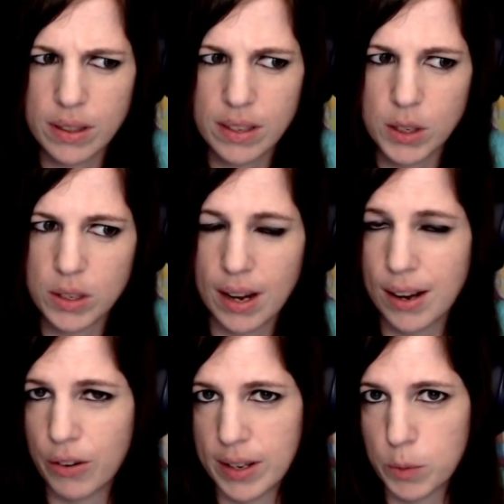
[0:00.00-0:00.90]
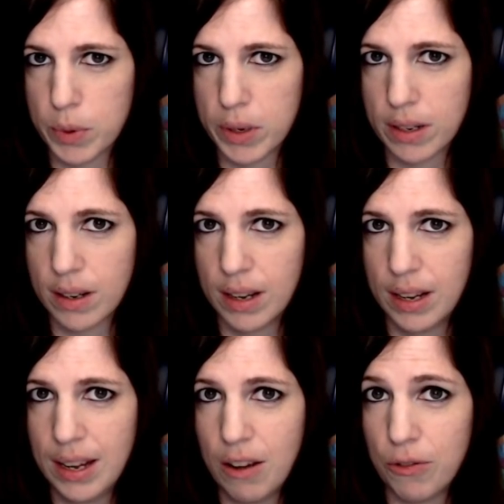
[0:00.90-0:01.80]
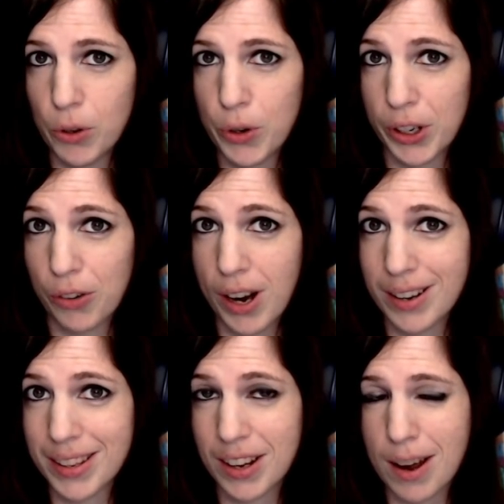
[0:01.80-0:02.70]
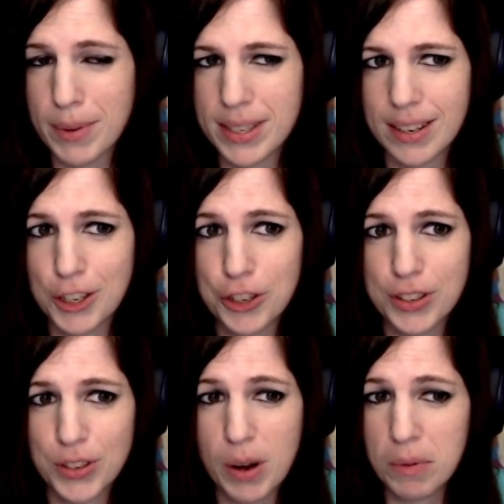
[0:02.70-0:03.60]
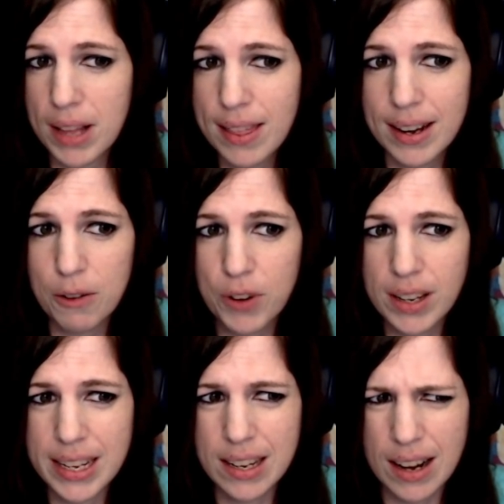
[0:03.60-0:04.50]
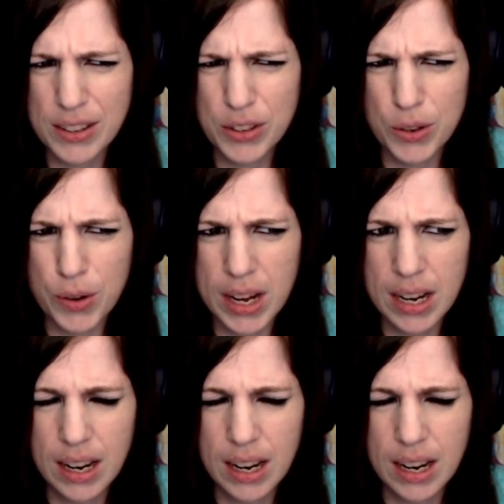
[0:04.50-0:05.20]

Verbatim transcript: This title has been floating around in the comment section, so I'm glad that I finally got to it.